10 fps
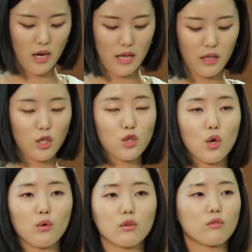and they
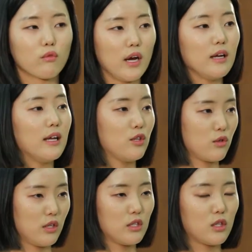showed a great
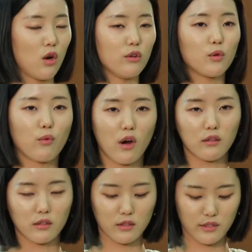interest on the
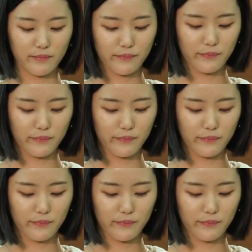products.